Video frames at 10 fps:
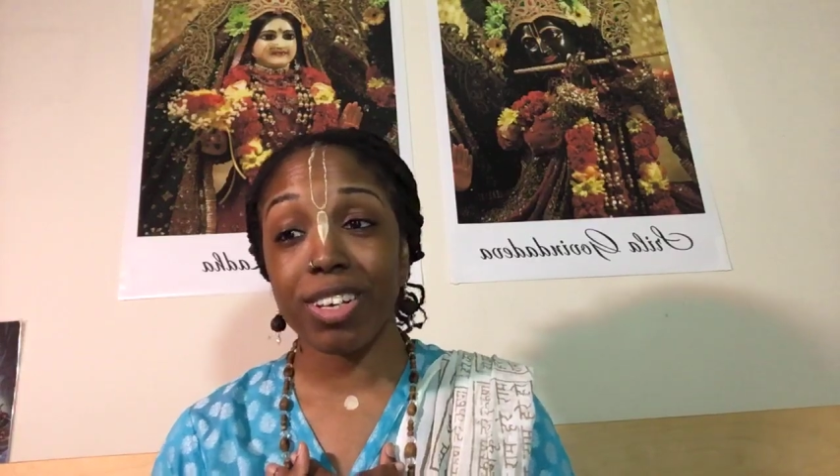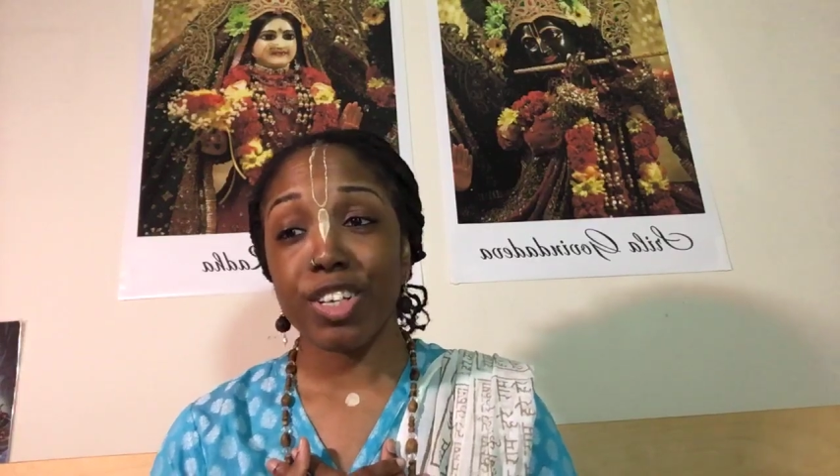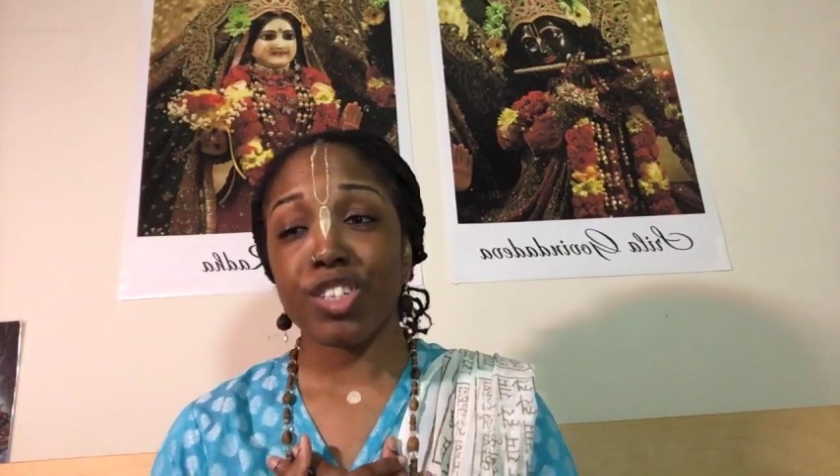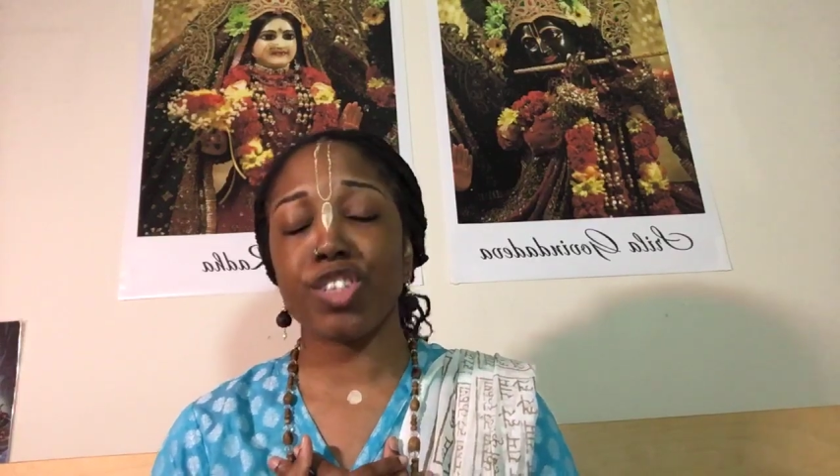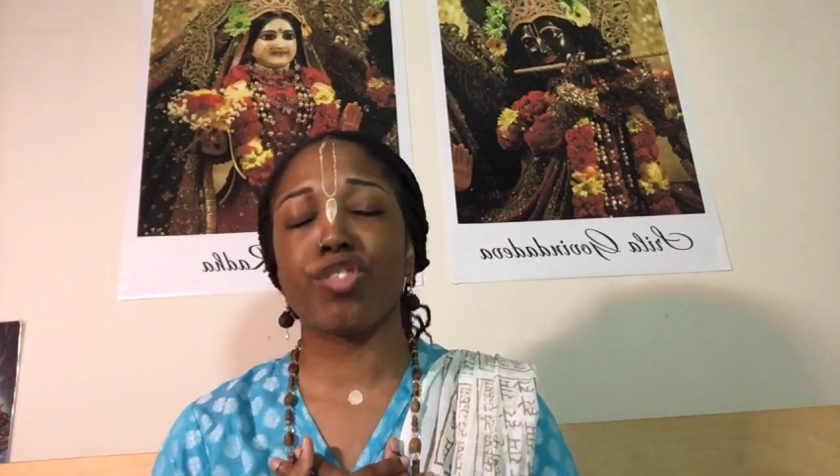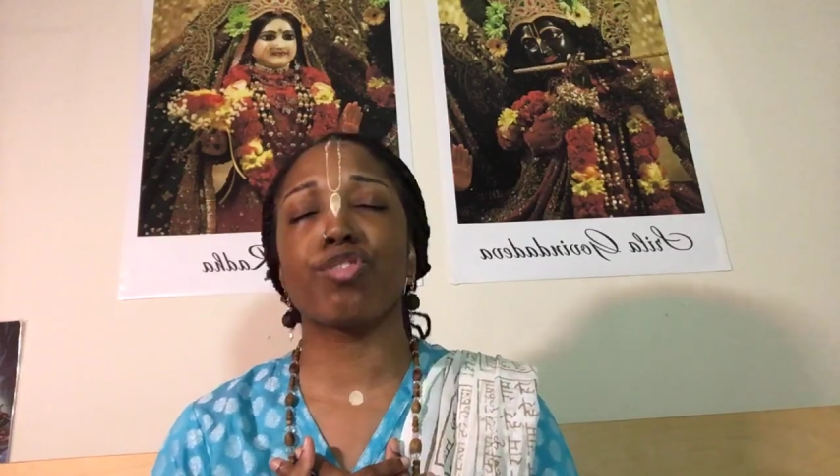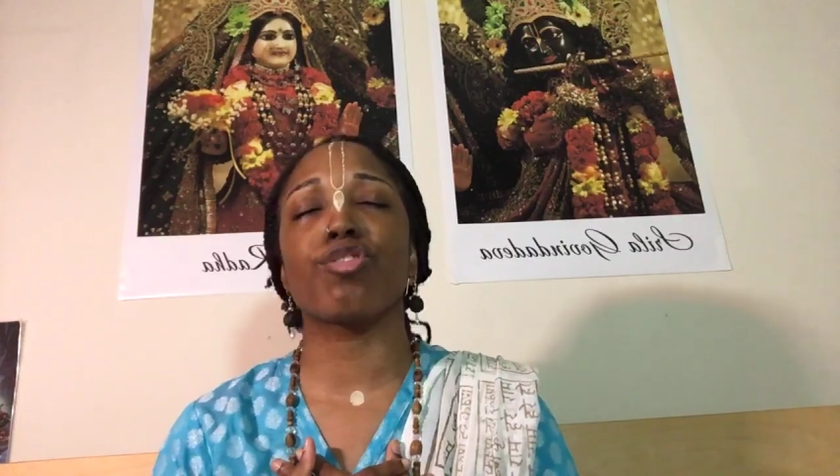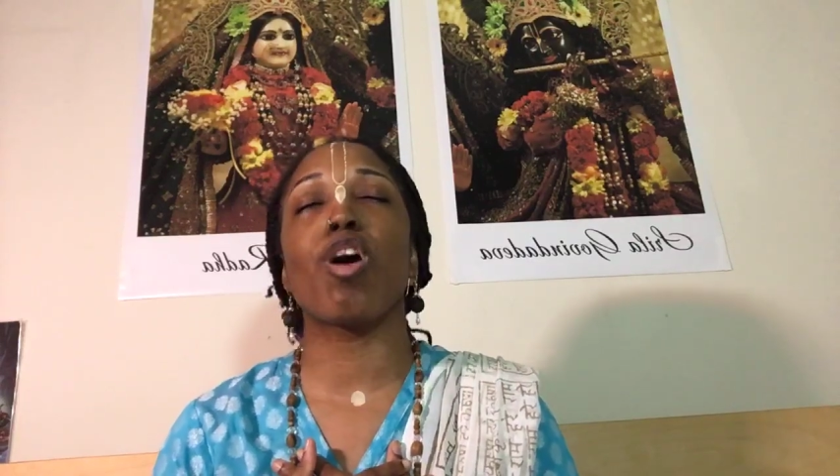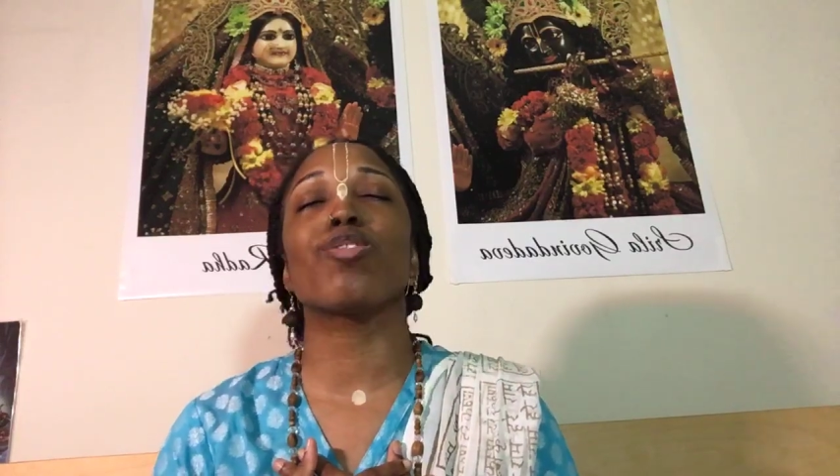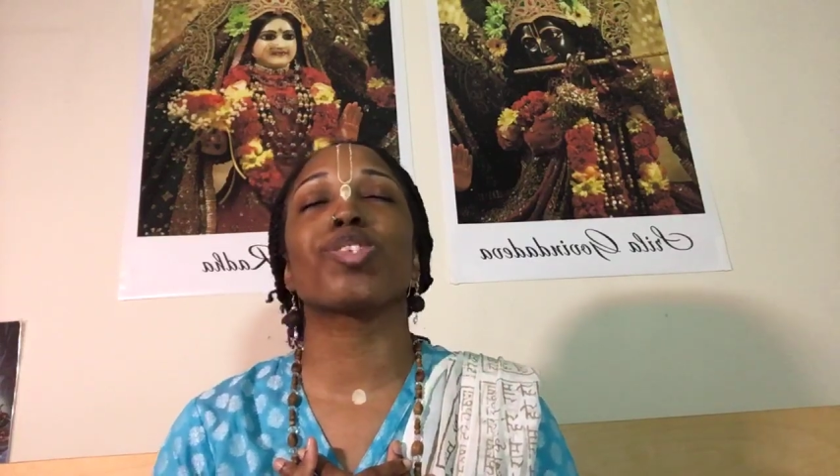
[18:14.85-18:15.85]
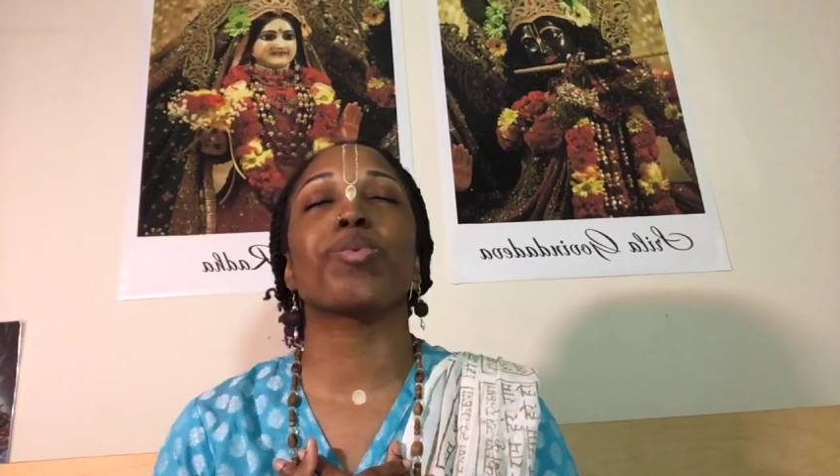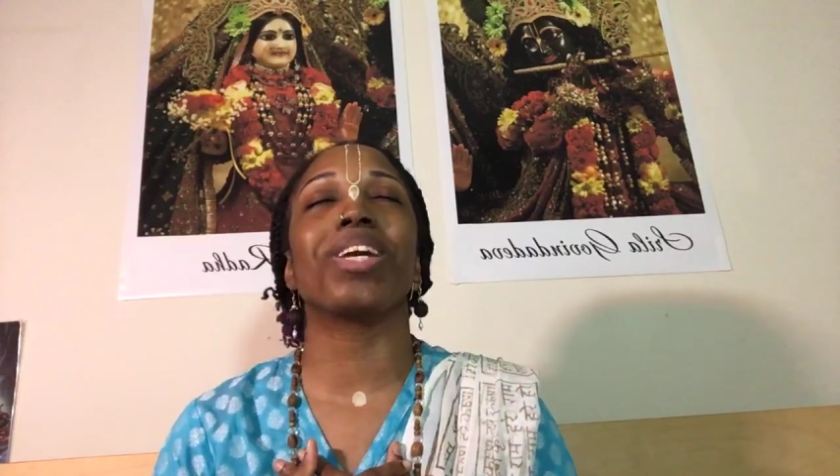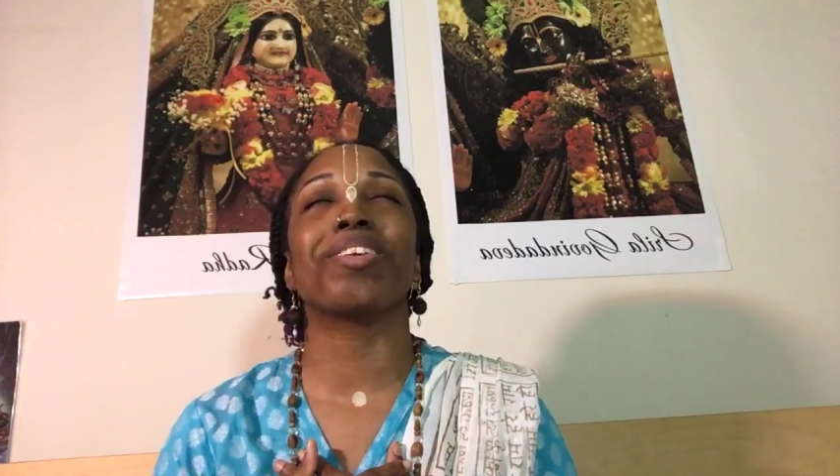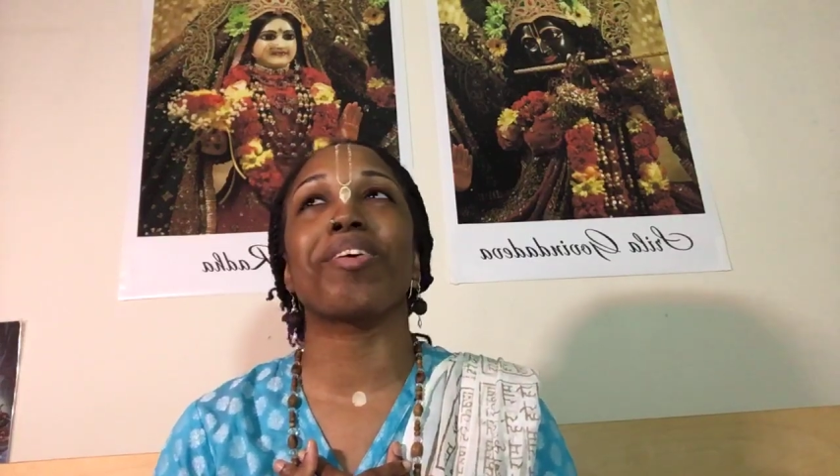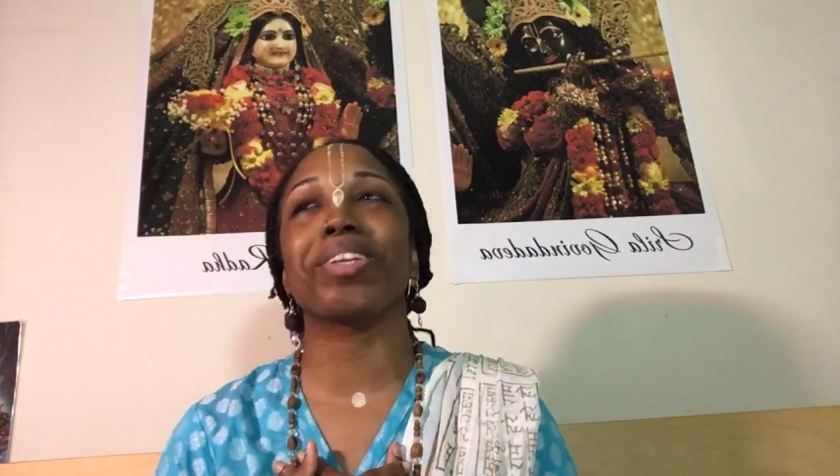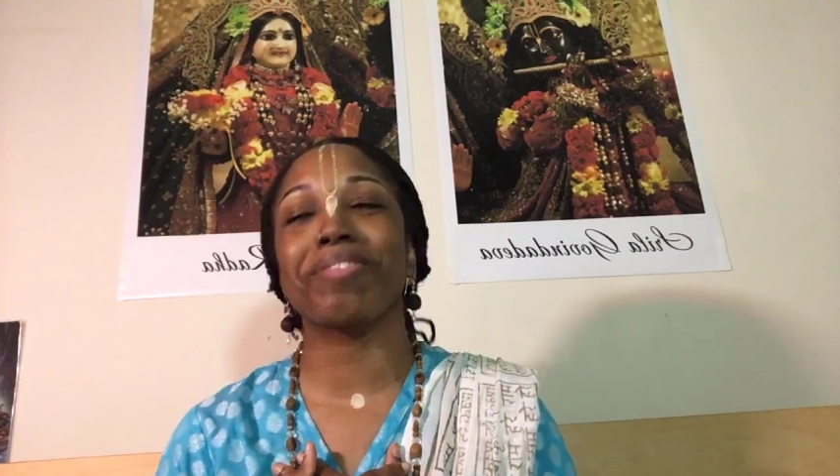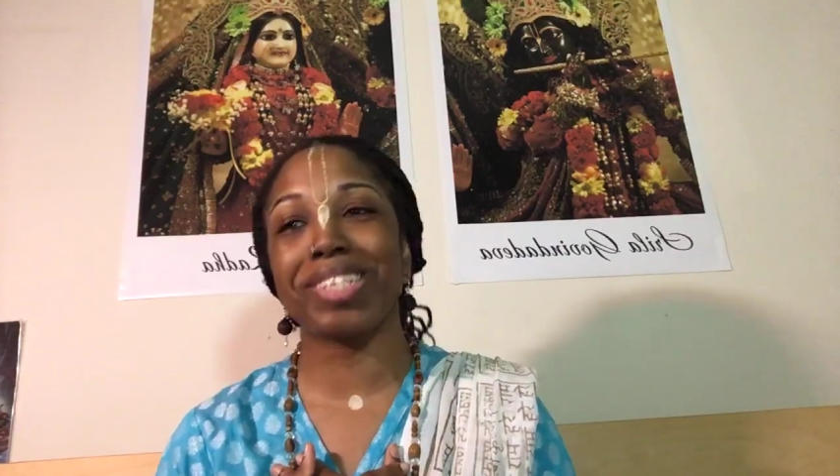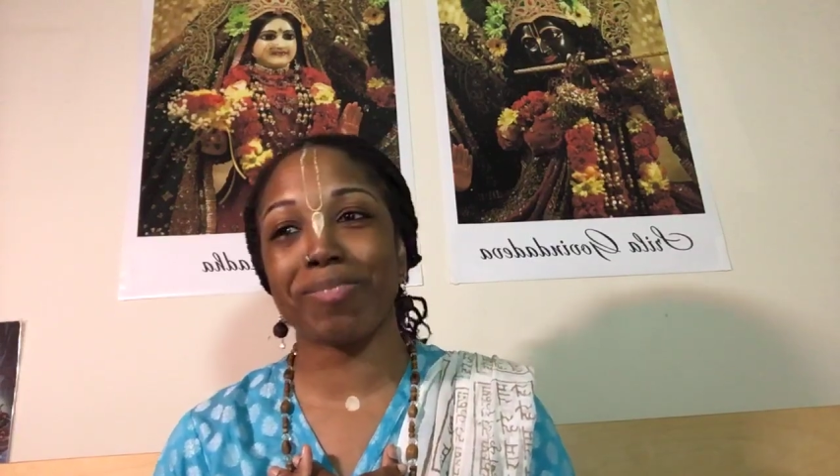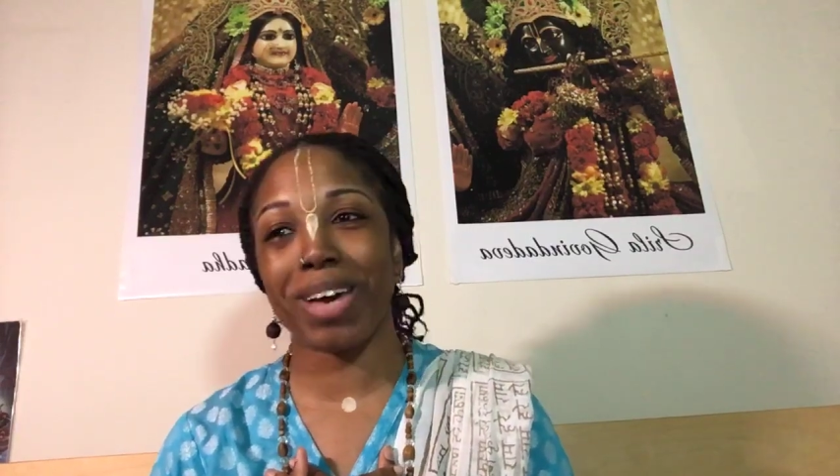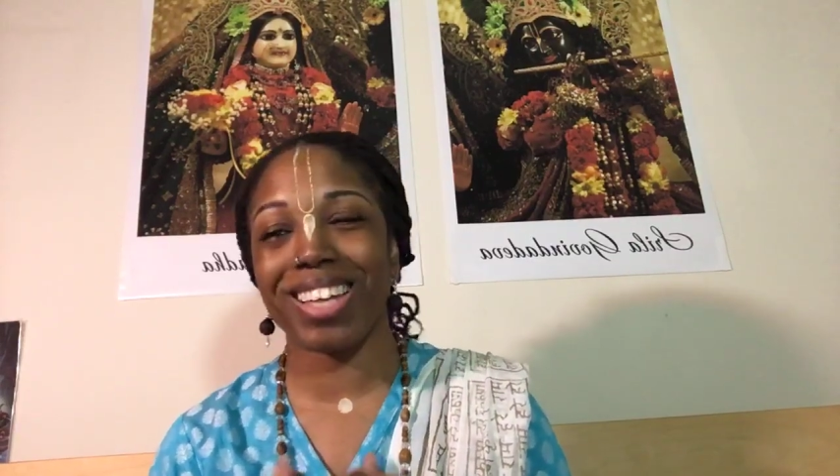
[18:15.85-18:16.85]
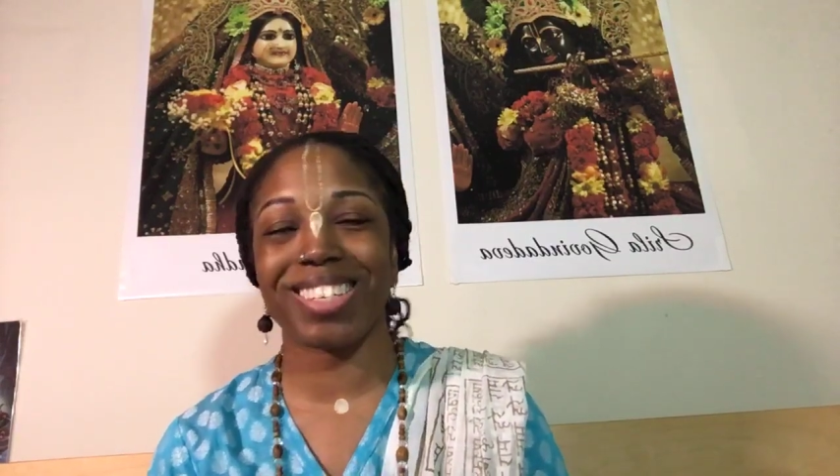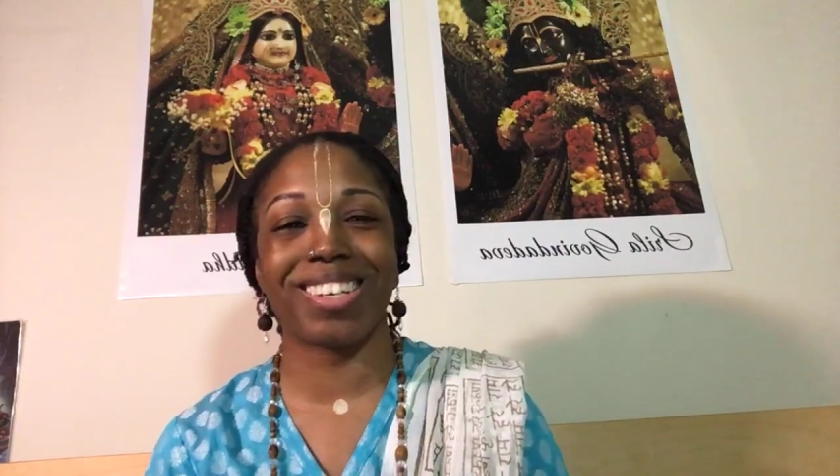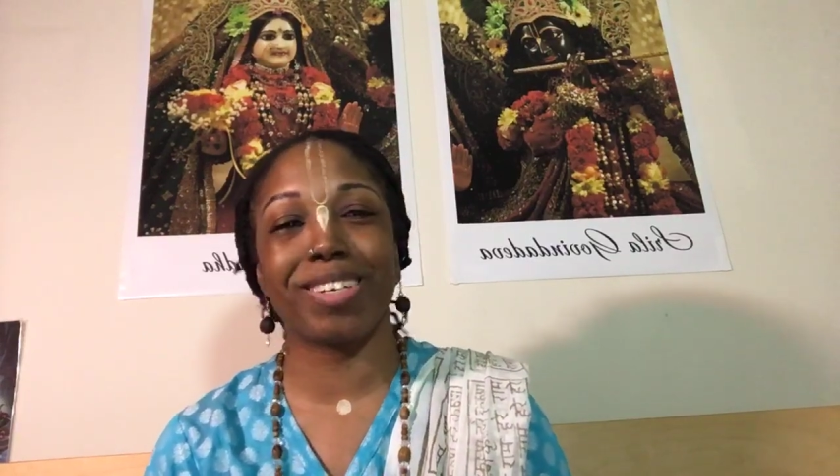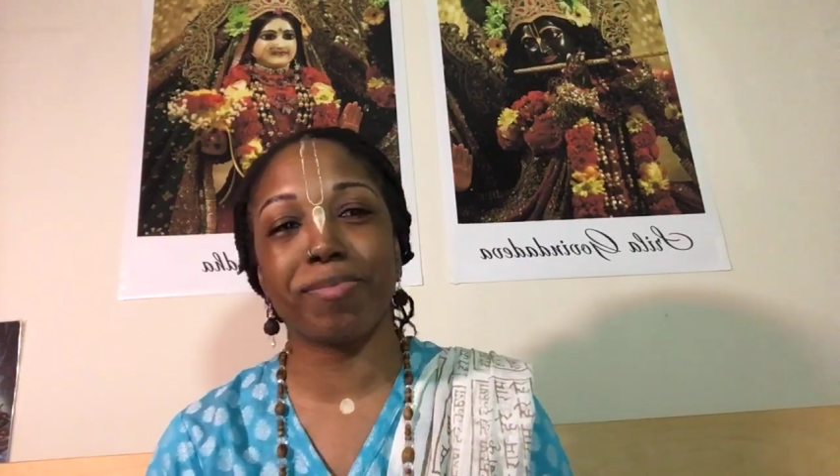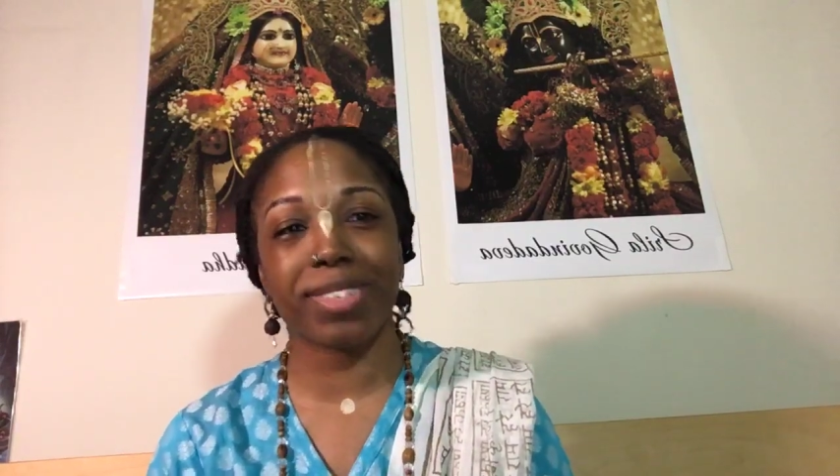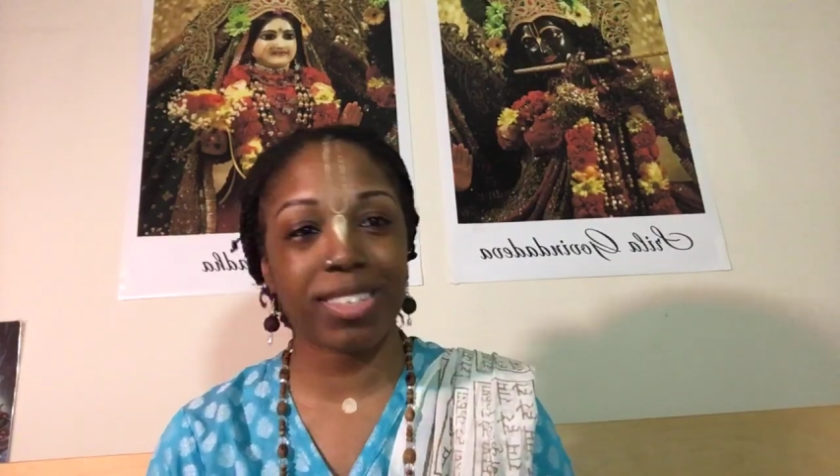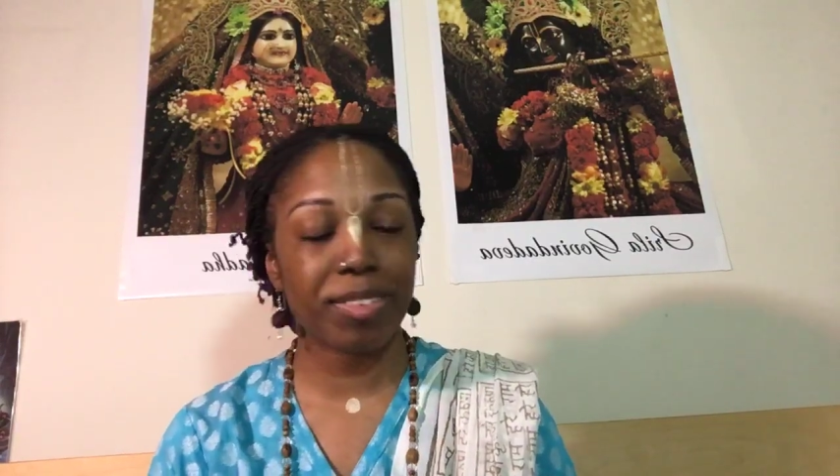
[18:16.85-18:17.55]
She's so sweet in all of these pastimes.